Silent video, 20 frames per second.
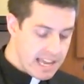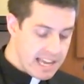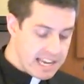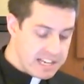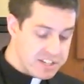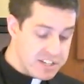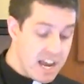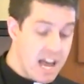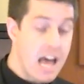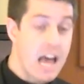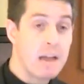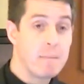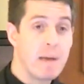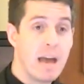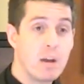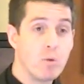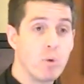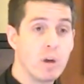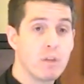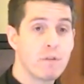In time
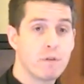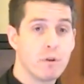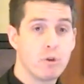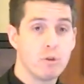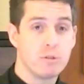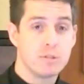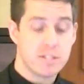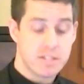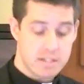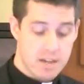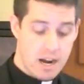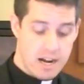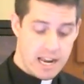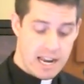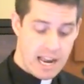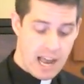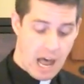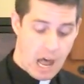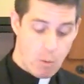and with further study,